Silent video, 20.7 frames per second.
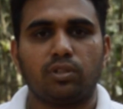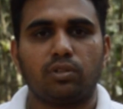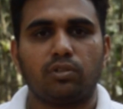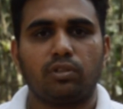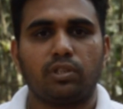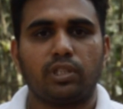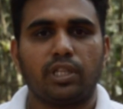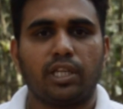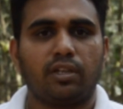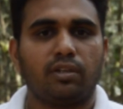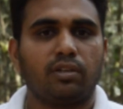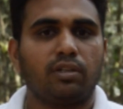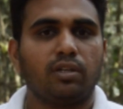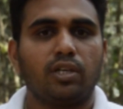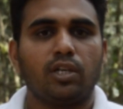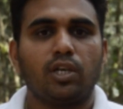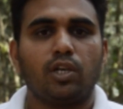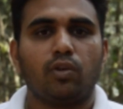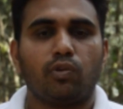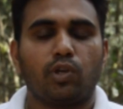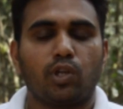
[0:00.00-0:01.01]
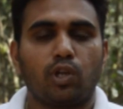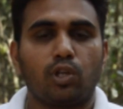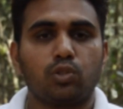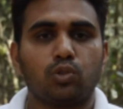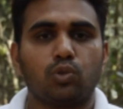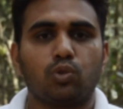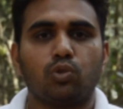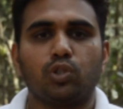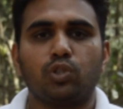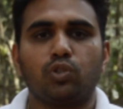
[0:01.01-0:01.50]
then we are
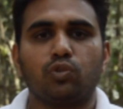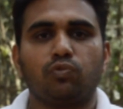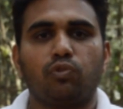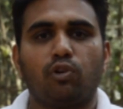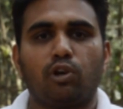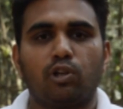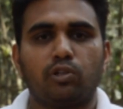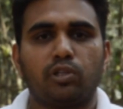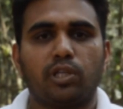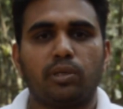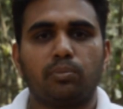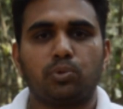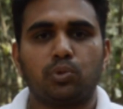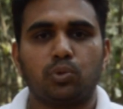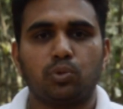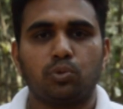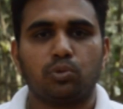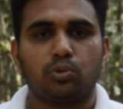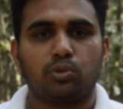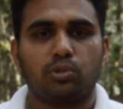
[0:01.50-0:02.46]
also going to follow them soon.